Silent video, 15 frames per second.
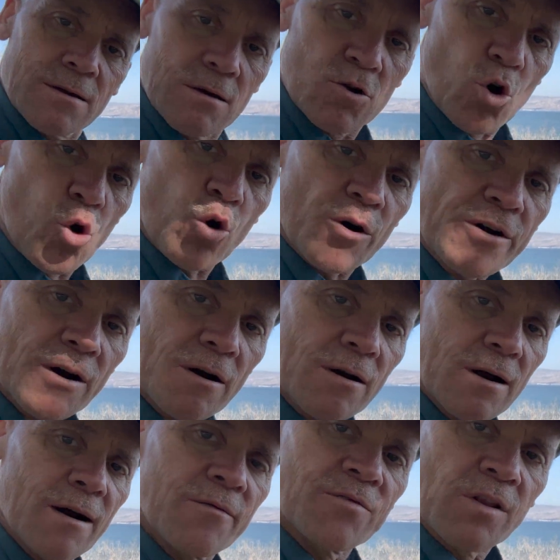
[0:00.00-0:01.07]
corner
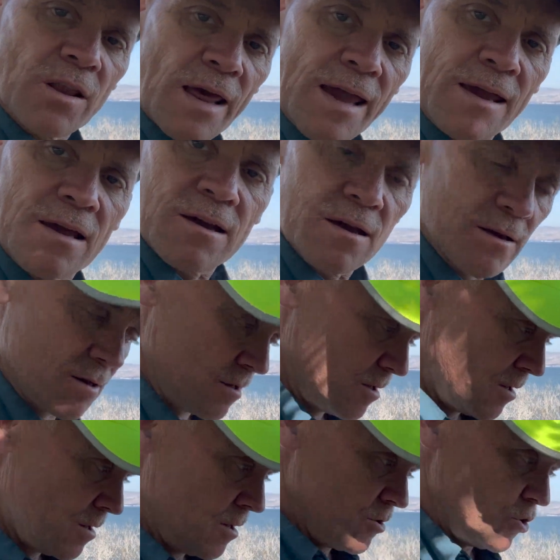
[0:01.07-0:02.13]
of the lake.
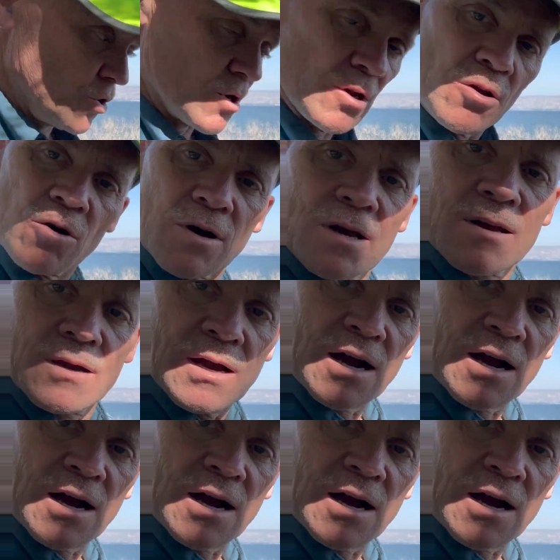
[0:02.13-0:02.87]
You can look